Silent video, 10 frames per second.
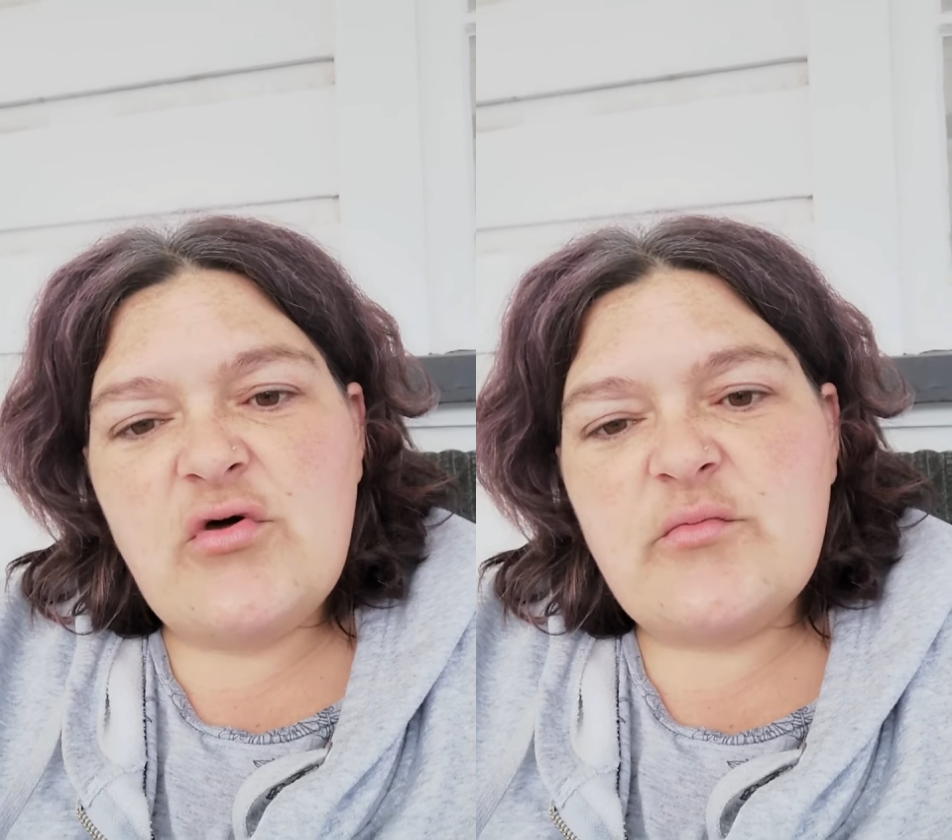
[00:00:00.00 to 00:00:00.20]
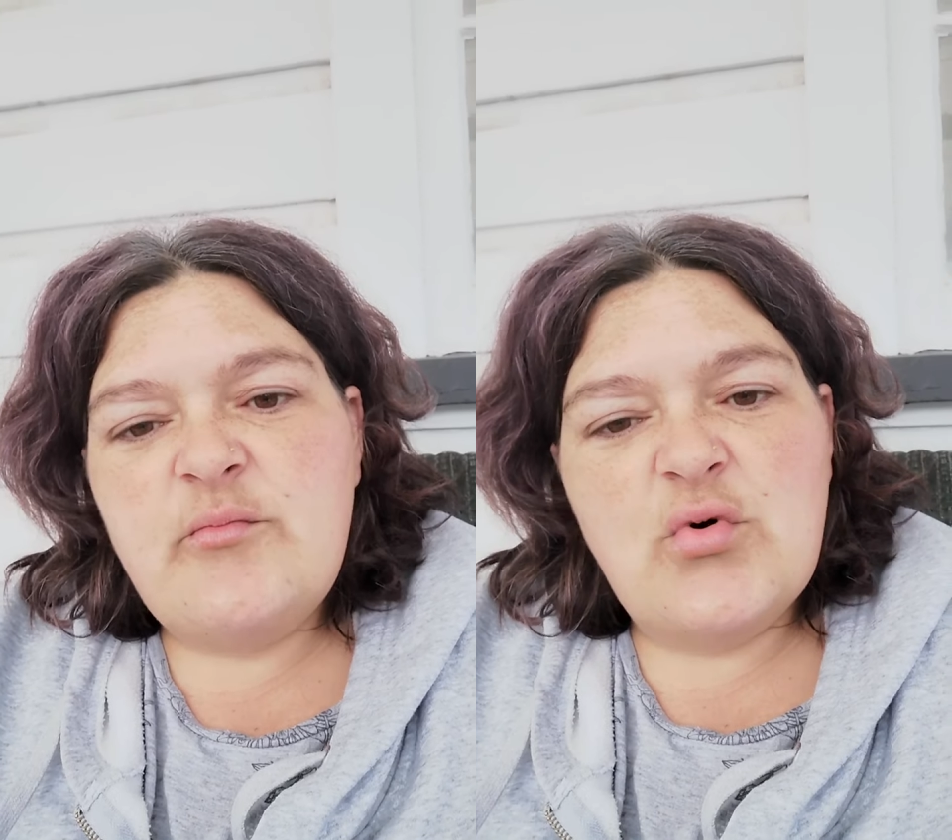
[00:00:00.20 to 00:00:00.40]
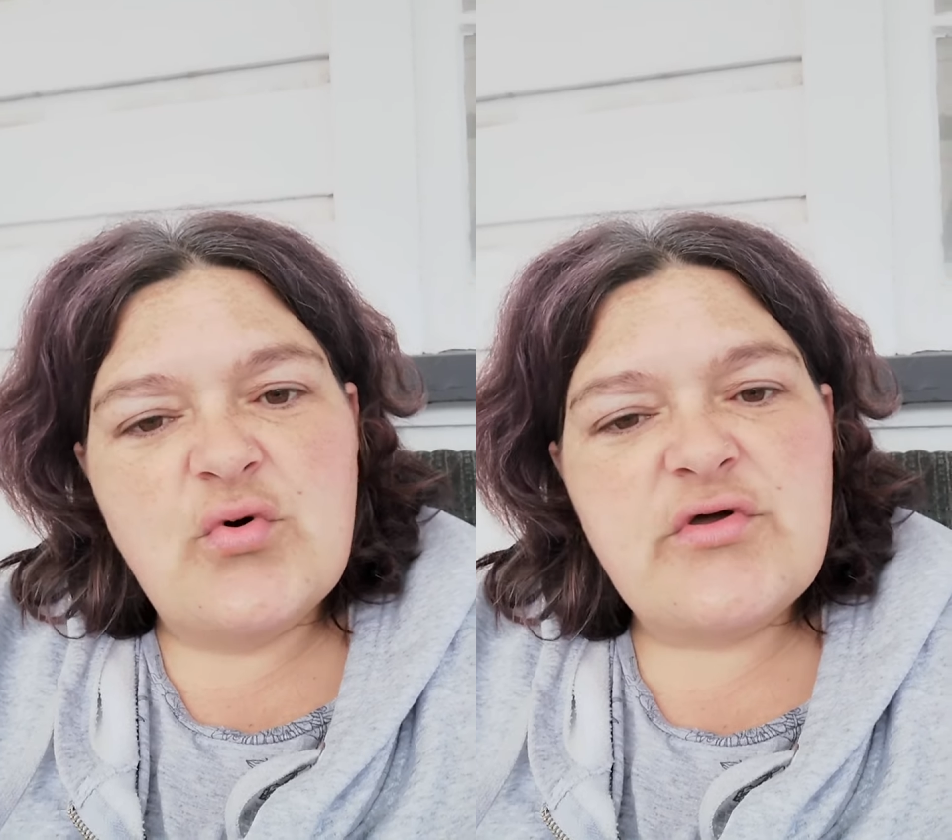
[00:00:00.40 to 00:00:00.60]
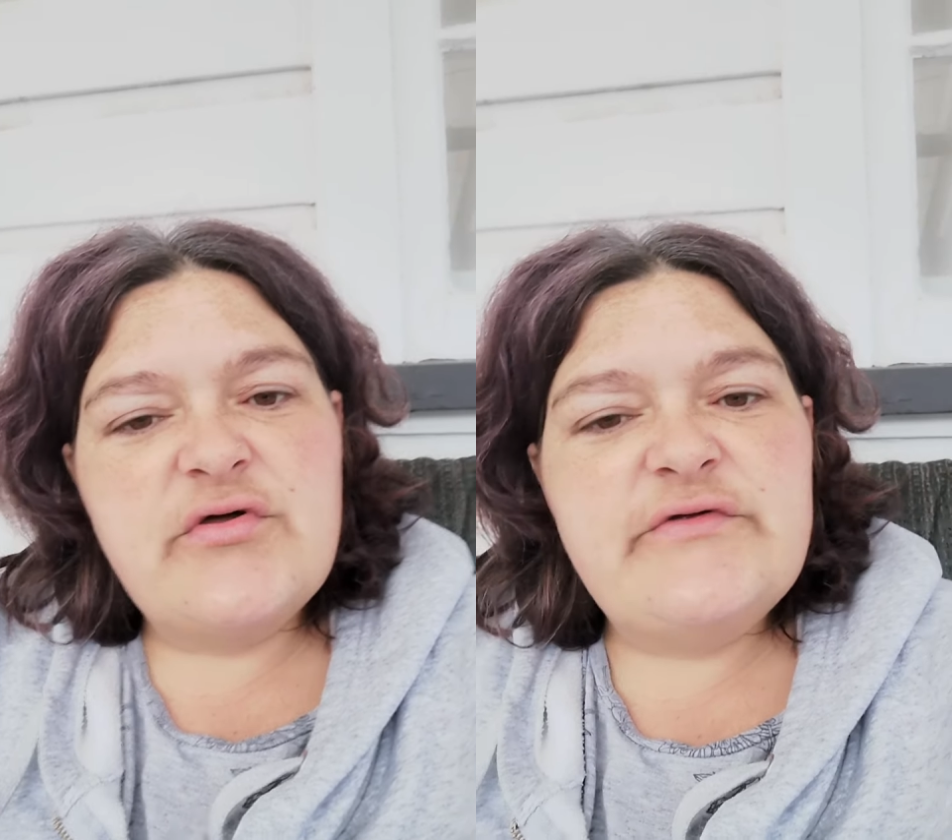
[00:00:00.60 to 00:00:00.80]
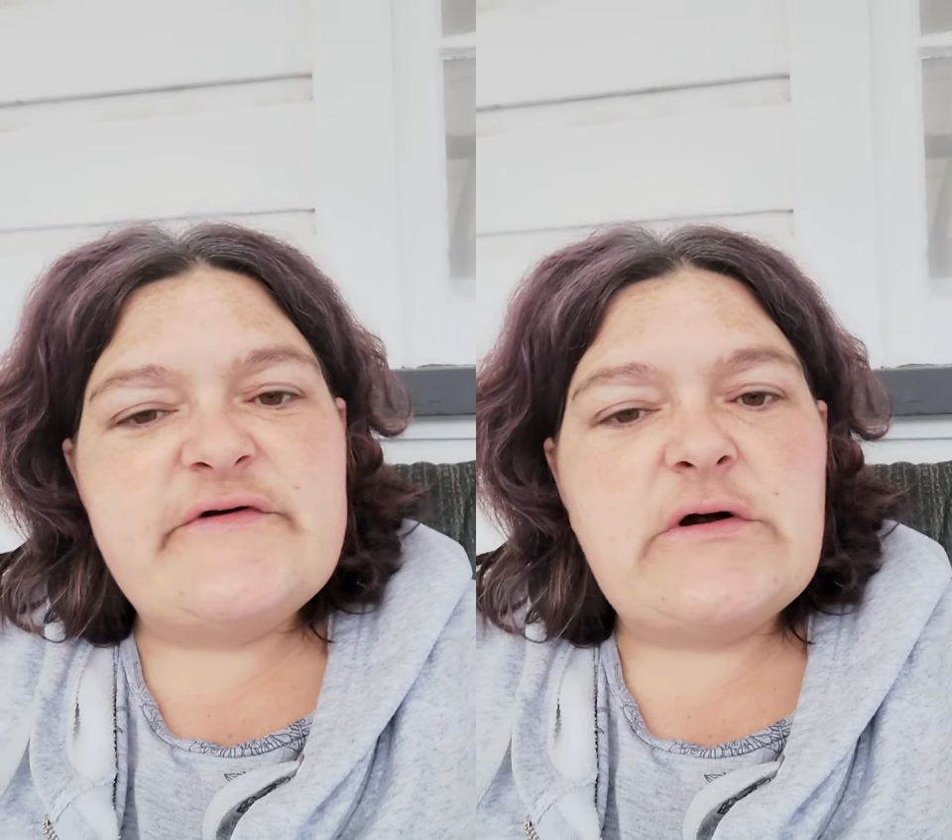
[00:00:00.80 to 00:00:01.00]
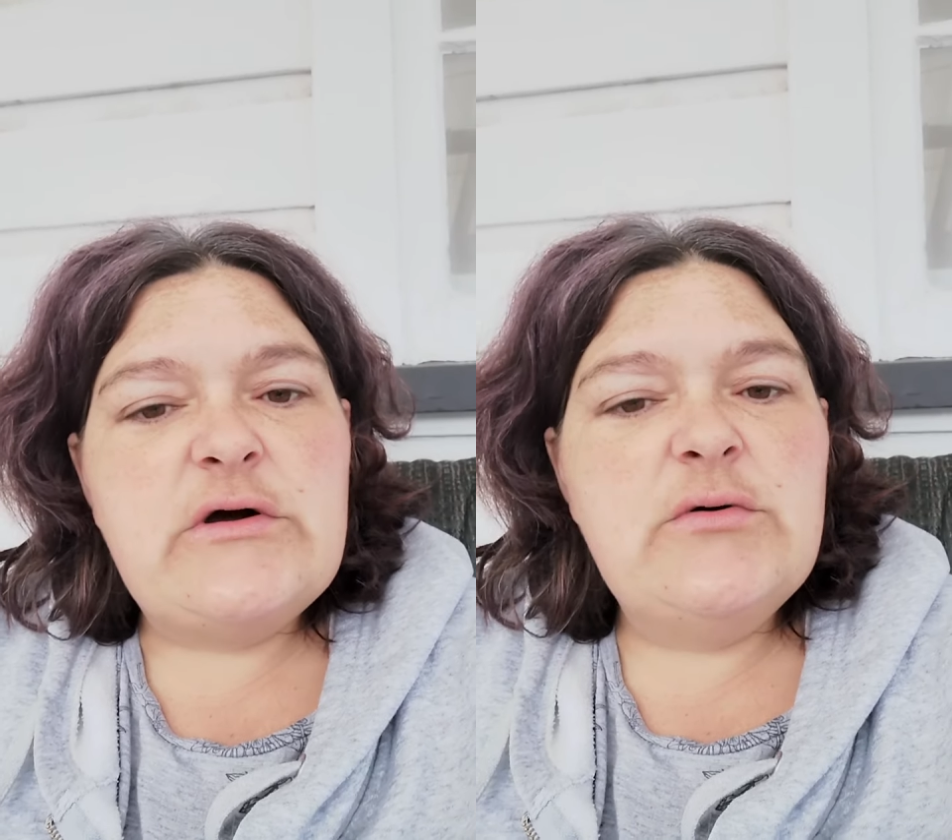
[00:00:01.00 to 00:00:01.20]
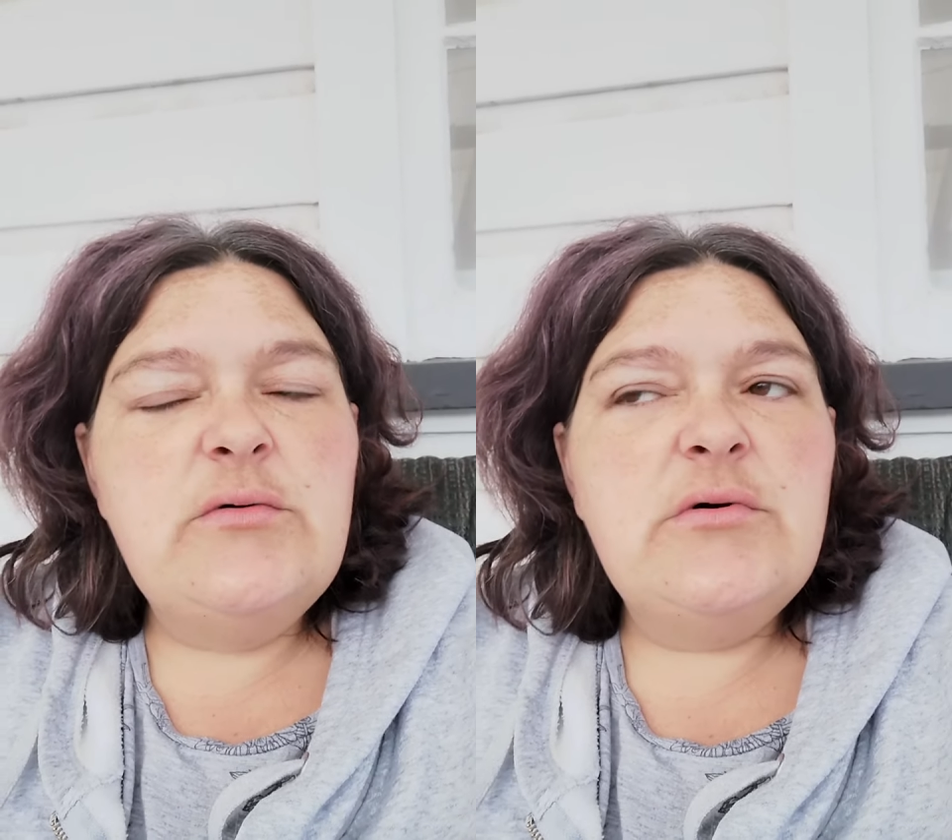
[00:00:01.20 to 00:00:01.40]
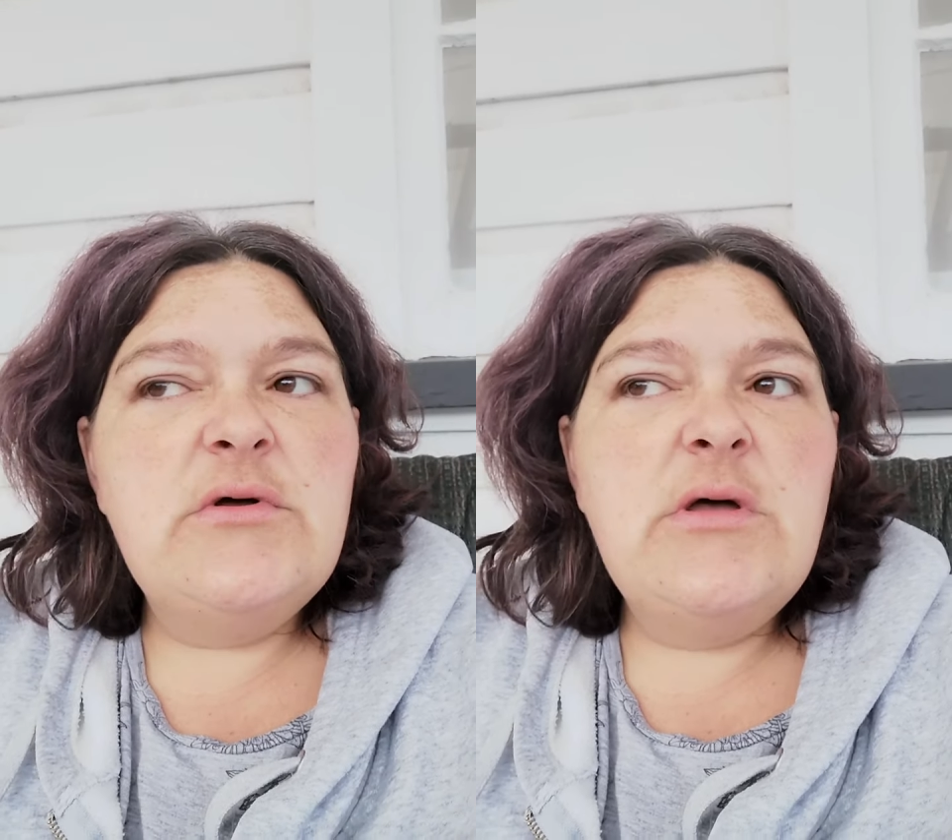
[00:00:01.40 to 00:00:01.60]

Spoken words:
lot of border control?